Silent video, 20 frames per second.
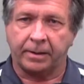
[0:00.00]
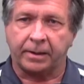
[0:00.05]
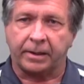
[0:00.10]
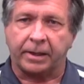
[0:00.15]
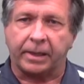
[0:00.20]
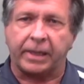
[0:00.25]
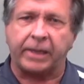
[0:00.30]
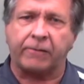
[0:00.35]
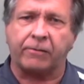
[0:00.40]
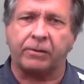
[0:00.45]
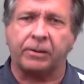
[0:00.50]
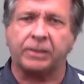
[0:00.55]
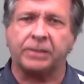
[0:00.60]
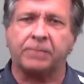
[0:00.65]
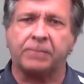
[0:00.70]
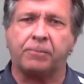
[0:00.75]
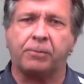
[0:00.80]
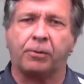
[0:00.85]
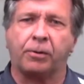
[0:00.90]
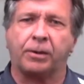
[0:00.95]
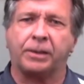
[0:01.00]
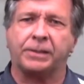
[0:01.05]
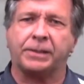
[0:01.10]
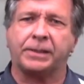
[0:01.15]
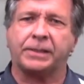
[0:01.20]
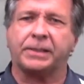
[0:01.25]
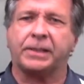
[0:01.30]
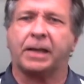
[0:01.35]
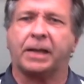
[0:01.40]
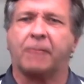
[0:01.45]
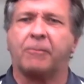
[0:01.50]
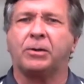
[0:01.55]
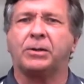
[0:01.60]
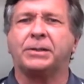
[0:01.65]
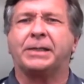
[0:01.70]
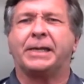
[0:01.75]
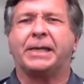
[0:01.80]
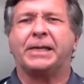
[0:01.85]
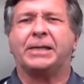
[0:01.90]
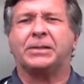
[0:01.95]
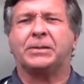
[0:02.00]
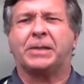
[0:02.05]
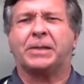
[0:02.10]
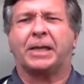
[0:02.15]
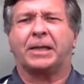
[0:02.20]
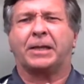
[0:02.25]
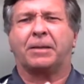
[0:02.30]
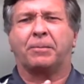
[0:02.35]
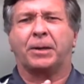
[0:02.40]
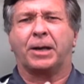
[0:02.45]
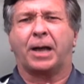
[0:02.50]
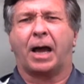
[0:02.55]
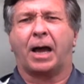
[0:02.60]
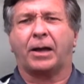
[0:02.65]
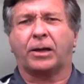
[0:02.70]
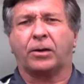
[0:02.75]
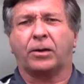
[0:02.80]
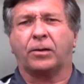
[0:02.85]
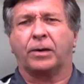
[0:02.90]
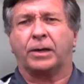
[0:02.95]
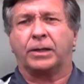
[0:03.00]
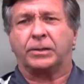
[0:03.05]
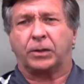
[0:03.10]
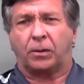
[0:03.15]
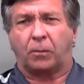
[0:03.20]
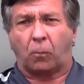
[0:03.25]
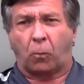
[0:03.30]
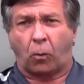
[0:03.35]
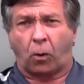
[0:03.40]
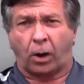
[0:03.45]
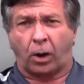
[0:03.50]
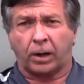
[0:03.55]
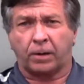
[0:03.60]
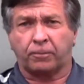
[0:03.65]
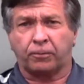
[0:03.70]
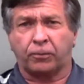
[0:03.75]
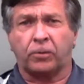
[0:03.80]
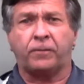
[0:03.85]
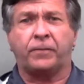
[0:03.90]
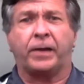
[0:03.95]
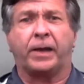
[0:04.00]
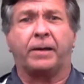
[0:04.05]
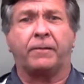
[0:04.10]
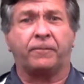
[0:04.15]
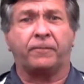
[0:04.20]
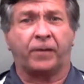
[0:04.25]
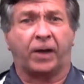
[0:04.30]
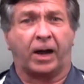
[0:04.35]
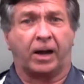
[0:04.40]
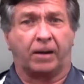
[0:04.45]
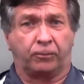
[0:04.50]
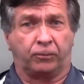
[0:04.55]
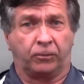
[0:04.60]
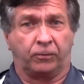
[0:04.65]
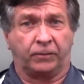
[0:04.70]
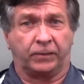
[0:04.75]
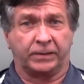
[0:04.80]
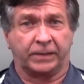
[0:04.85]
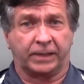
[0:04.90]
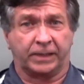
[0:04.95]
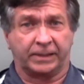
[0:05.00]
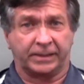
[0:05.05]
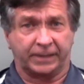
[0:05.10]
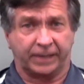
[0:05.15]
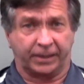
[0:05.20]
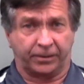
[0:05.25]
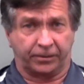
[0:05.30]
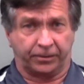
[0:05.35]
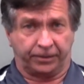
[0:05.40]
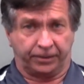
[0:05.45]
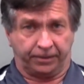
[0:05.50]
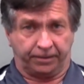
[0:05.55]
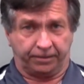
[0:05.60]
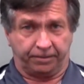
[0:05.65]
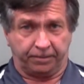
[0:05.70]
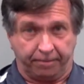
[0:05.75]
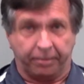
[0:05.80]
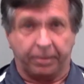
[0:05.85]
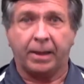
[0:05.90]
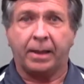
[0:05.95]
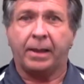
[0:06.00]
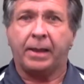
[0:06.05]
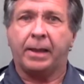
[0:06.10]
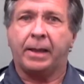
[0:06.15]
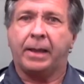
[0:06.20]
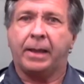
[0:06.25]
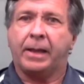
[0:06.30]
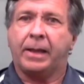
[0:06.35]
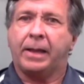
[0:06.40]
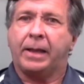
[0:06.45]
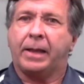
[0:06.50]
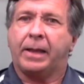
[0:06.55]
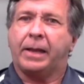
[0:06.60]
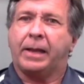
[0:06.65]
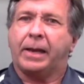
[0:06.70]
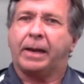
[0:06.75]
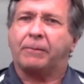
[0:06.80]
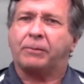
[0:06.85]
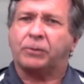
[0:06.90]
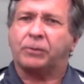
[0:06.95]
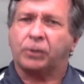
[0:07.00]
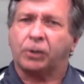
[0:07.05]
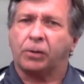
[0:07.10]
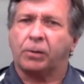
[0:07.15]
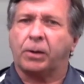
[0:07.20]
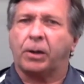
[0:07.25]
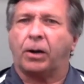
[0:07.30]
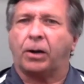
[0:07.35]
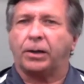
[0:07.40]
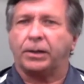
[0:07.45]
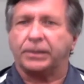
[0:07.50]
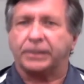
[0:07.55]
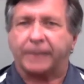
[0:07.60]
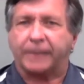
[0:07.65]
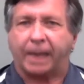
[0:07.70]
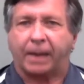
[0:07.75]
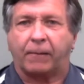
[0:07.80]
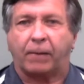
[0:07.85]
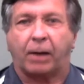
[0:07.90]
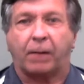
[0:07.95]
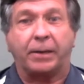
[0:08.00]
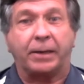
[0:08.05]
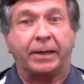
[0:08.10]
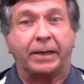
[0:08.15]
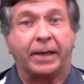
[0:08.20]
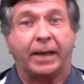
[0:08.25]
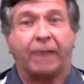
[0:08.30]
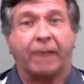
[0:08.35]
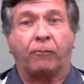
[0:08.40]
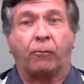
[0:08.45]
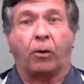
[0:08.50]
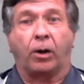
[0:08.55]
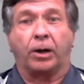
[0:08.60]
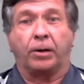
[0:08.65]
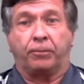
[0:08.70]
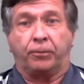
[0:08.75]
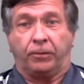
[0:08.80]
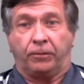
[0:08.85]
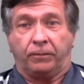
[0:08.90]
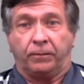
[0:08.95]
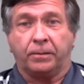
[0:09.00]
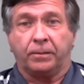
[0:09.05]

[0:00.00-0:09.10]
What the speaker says: Equally as important as these numbers is that the binocular is waterproof and fog-proof, as I said earlier. I'm sure we all understand why we need to have waterproof.